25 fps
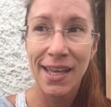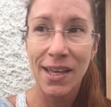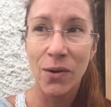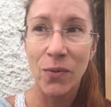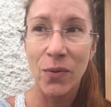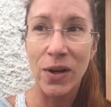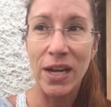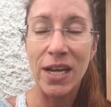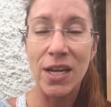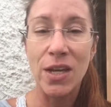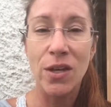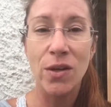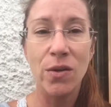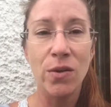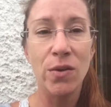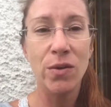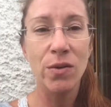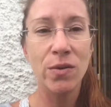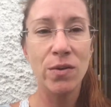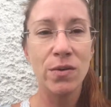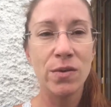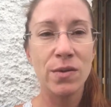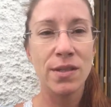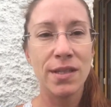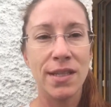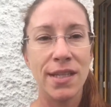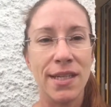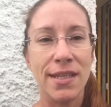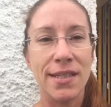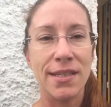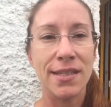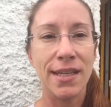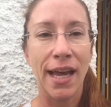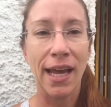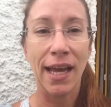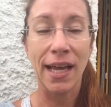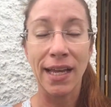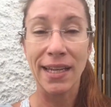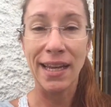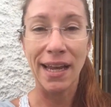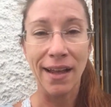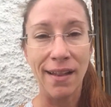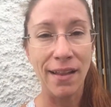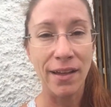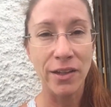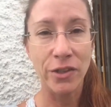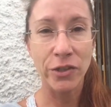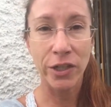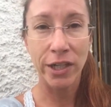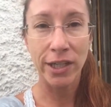we use these
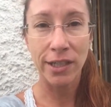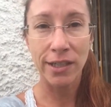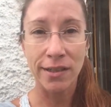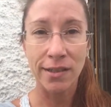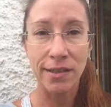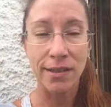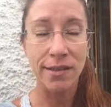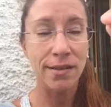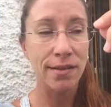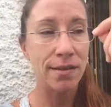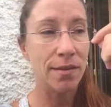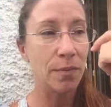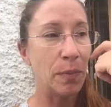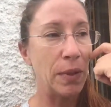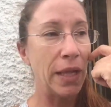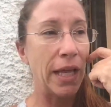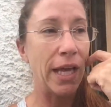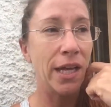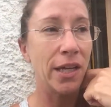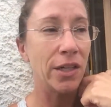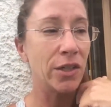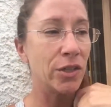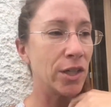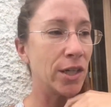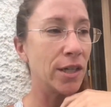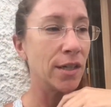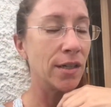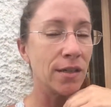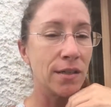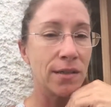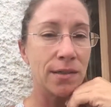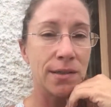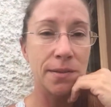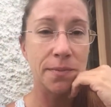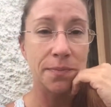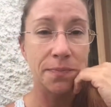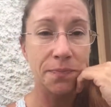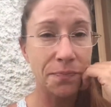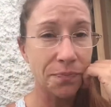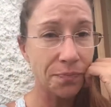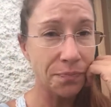psychedelic drugs, plant drugs,